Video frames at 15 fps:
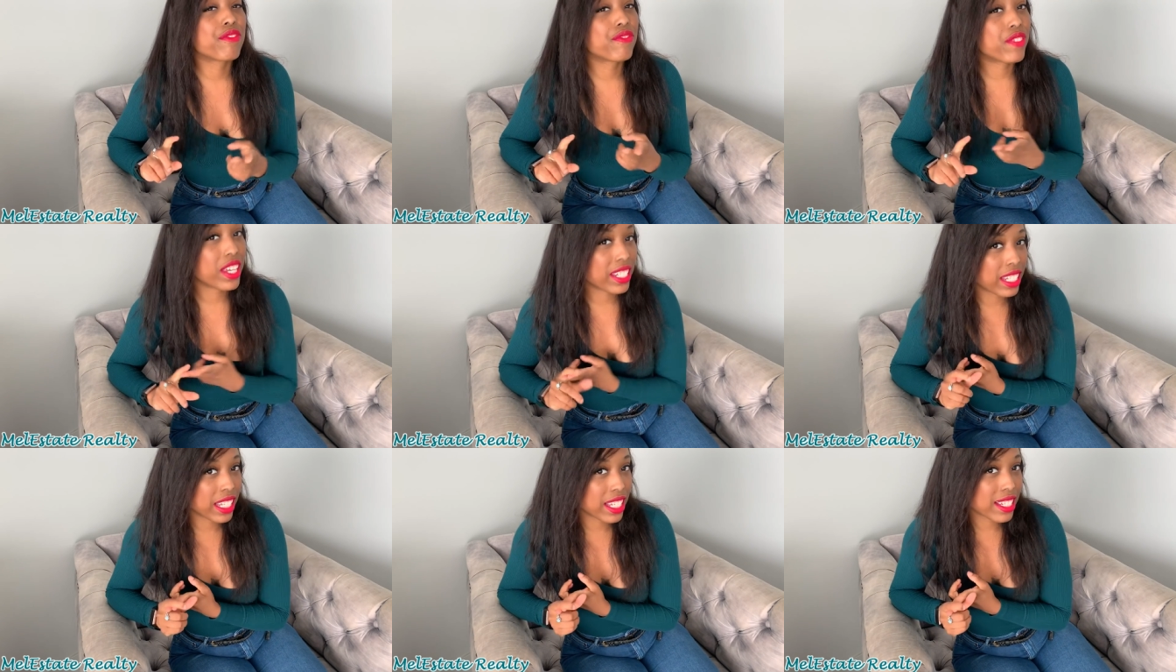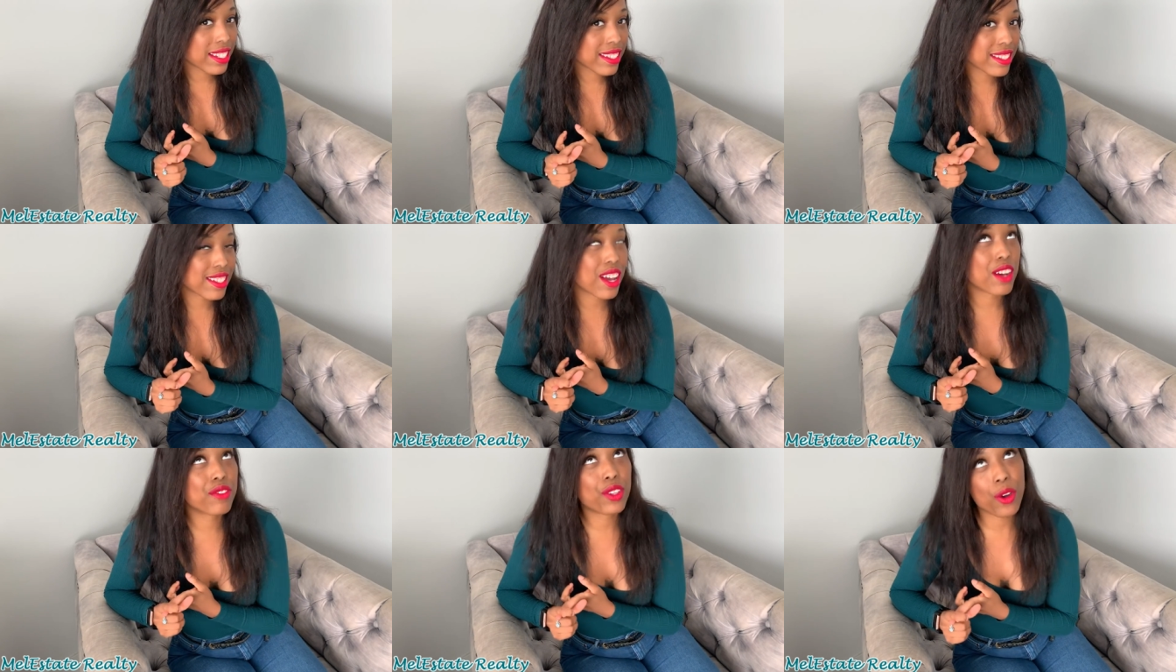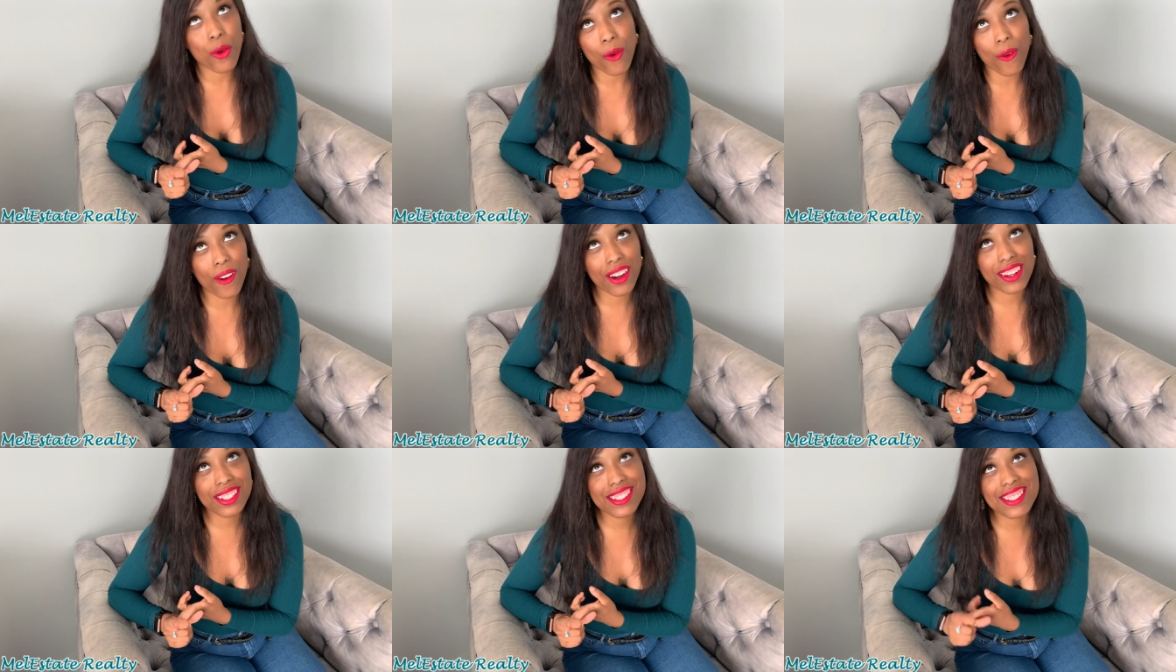fitness, of
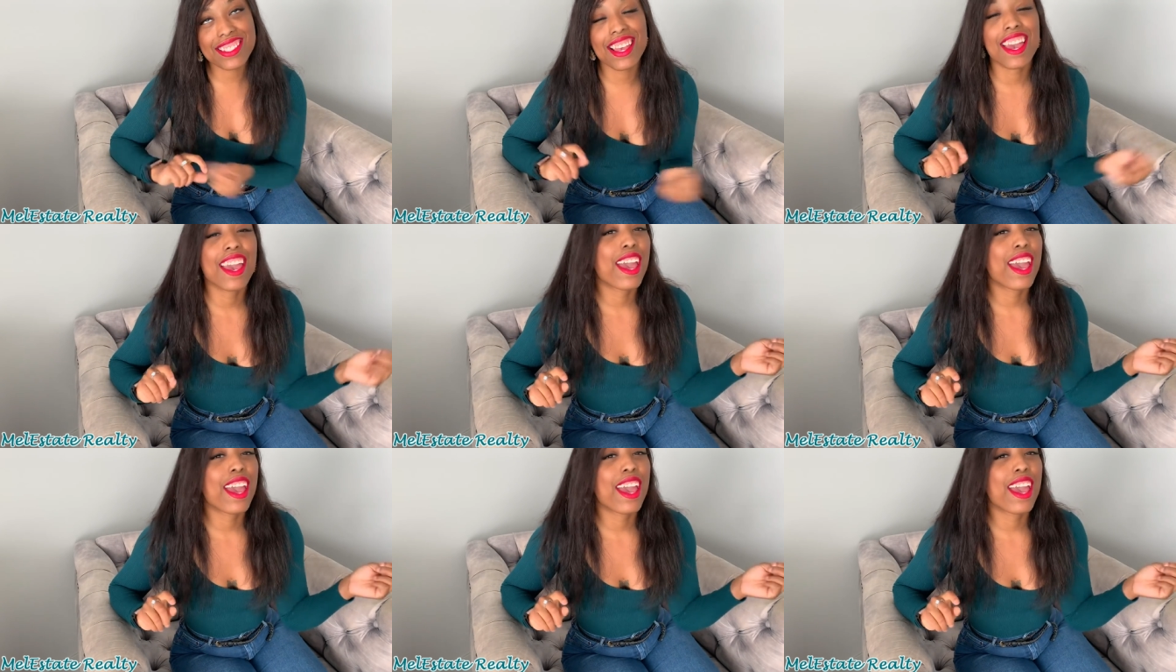course,